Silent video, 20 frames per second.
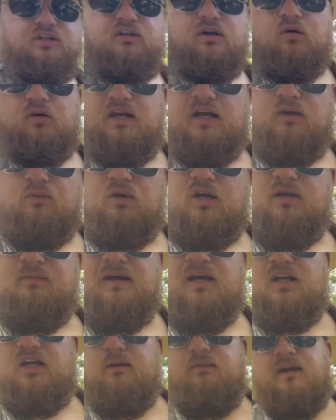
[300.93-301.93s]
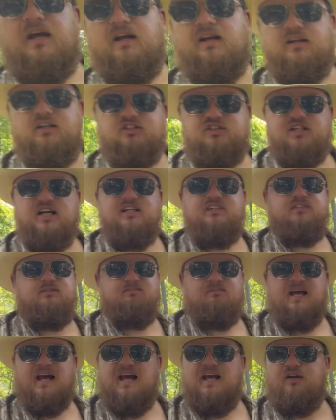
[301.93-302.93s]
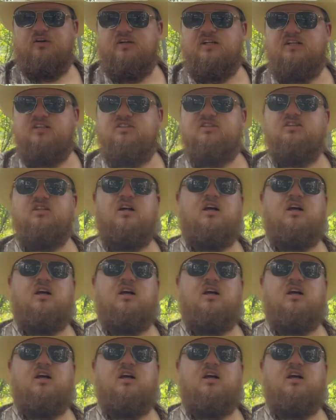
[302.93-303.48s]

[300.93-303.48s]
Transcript: don't got to worry about coming out here and changing batteries.